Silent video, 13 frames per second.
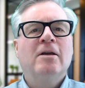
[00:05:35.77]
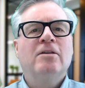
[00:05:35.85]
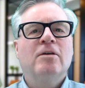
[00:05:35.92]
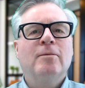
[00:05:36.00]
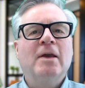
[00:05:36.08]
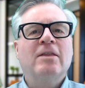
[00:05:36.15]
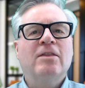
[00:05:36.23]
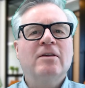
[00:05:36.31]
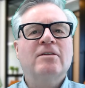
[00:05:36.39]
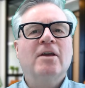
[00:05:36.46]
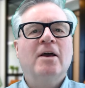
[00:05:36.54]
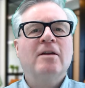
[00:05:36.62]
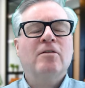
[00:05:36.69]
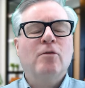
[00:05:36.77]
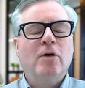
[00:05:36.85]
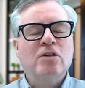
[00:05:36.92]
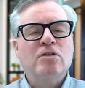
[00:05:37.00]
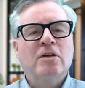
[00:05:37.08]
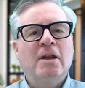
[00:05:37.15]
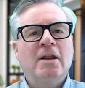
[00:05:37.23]
to make this kind of
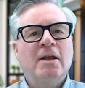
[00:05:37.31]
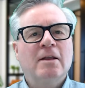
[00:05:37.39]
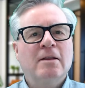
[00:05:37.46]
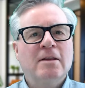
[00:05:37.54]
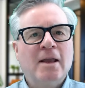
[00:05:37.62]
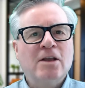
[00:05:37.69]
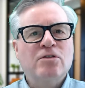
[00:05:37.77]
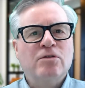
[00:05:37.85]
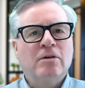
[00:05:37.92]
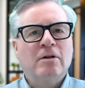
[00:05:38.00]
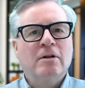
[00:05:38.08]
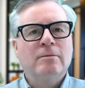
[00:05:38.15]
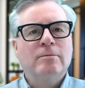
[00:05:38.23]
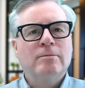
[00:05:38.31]
questioning natural.